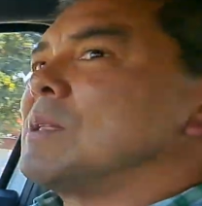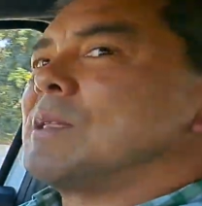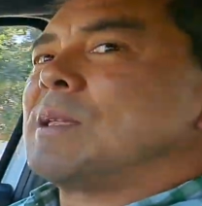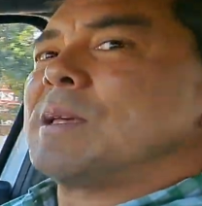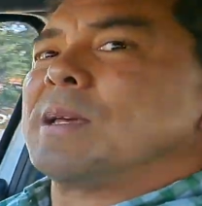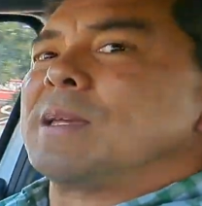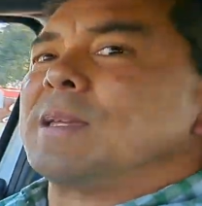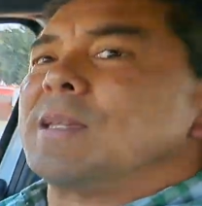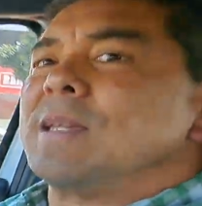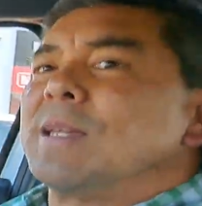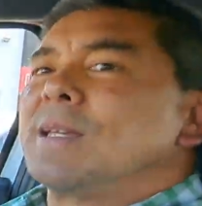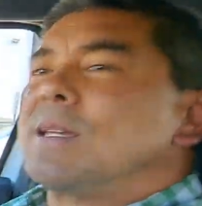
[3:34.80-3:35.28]

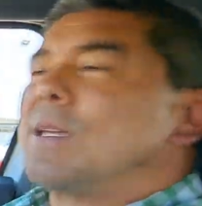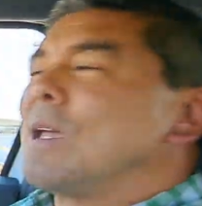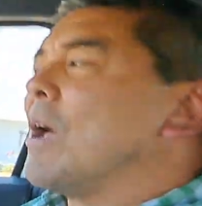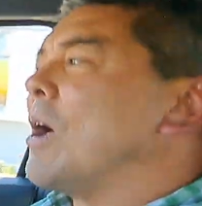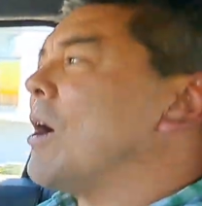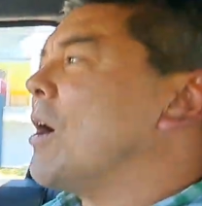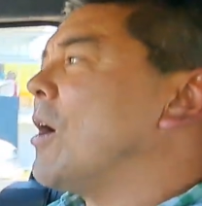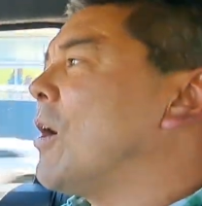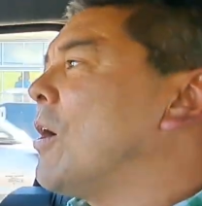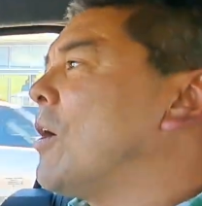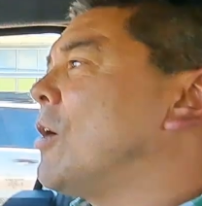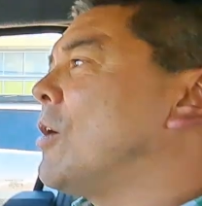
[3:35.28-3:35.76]
There you
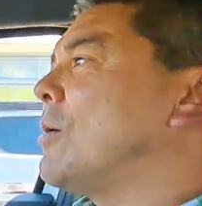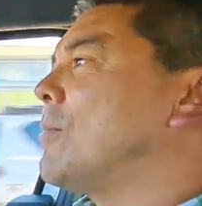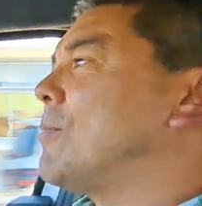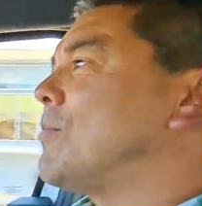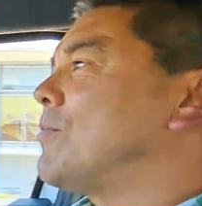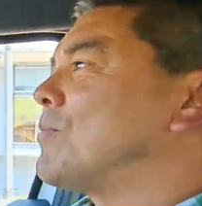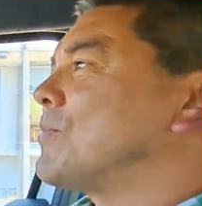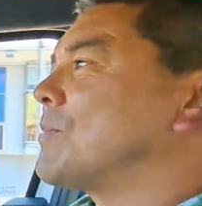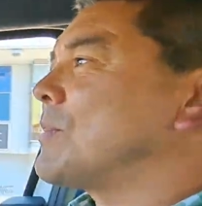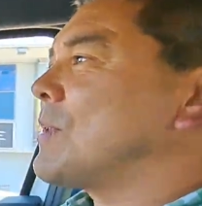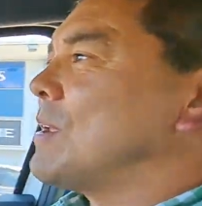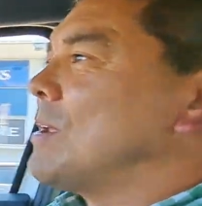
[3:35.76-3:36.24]
go.
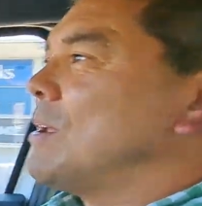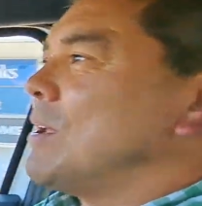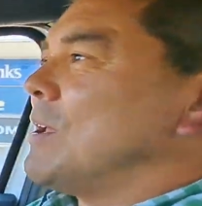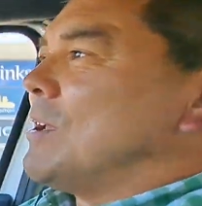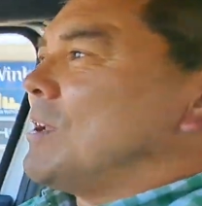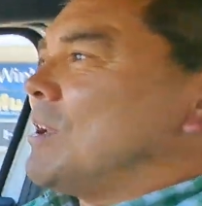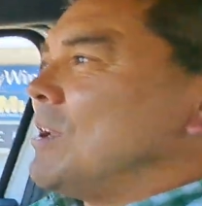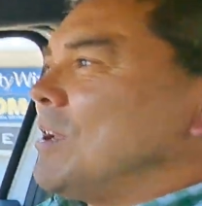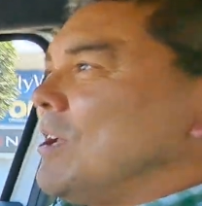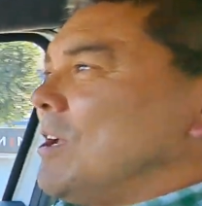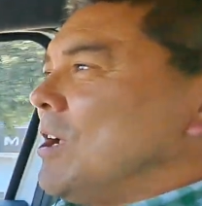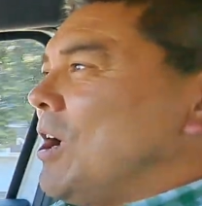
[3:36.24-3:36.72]

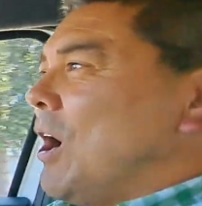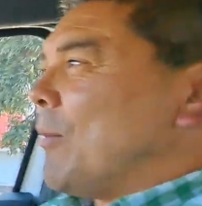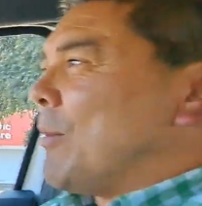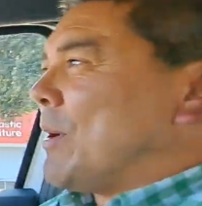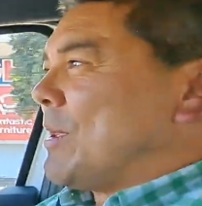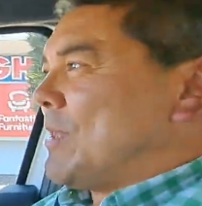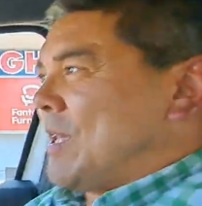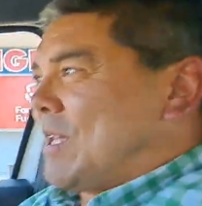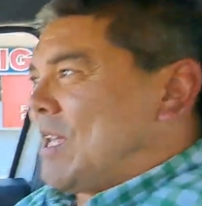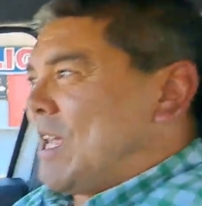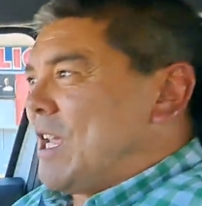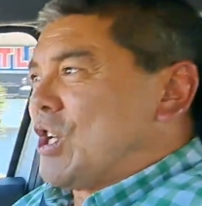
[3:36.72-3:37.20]
I
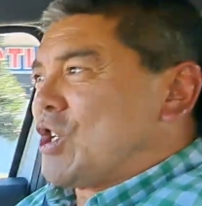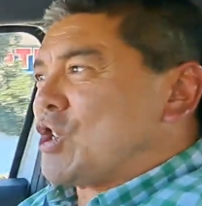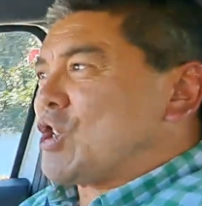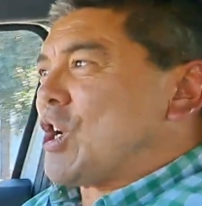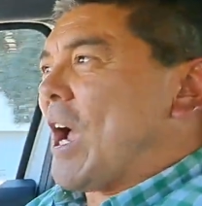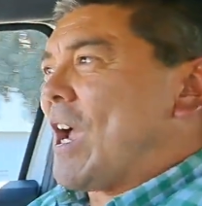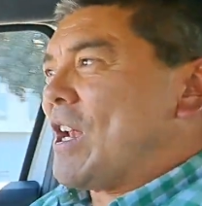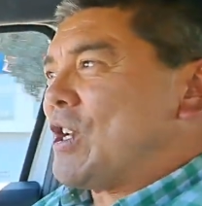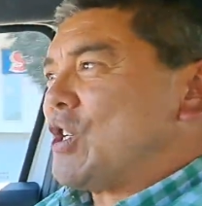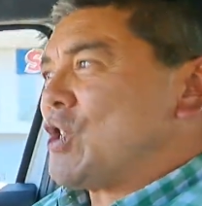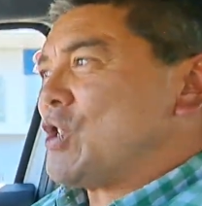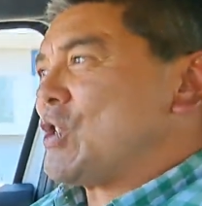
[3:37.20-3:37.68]
mean, the gear
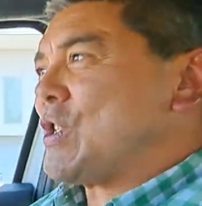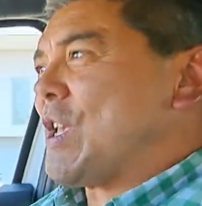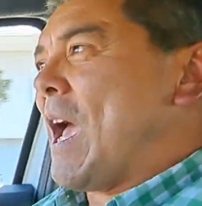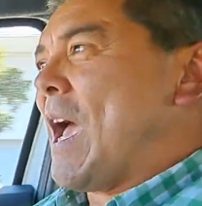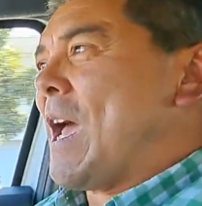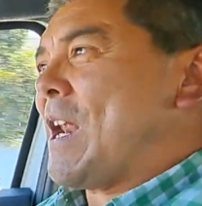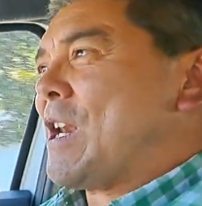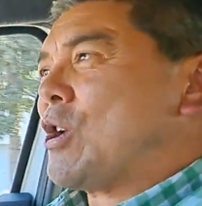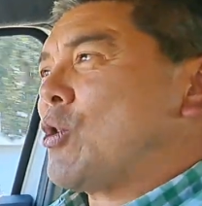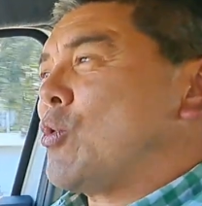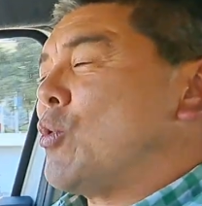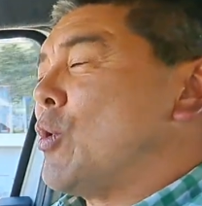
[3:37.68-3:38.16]
change is
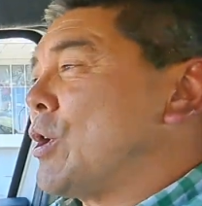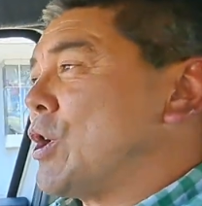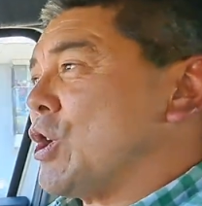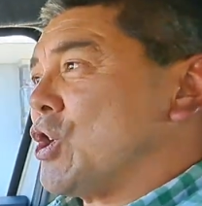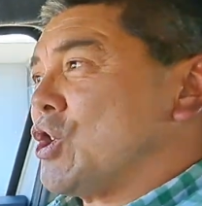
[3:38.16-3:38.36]
adequate.